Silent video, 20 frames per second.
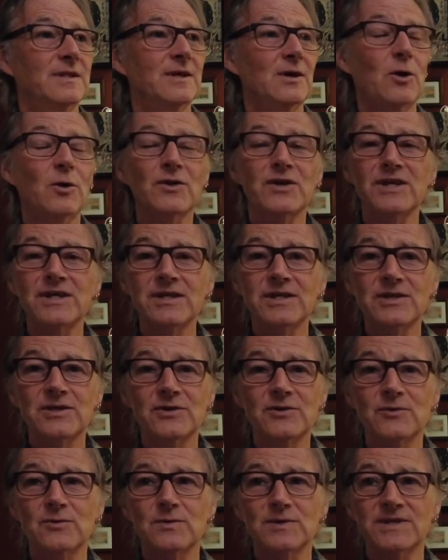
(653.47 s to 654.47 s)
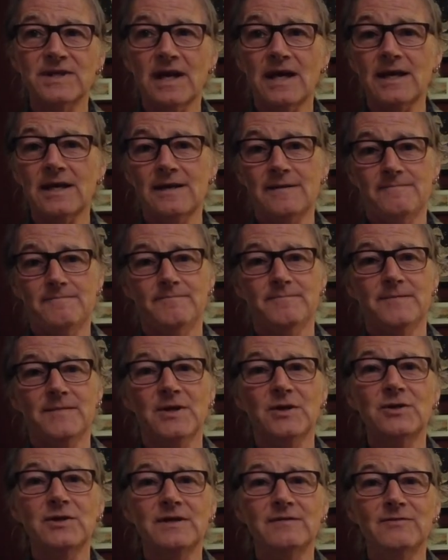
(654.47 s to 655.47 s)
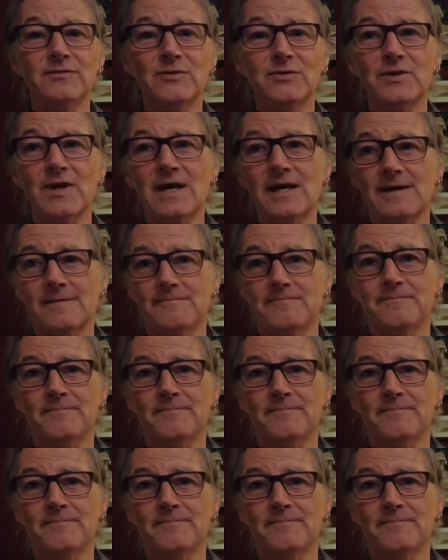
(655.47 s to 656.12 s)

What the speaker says: All they needed to do was tie. They couldn't even do that.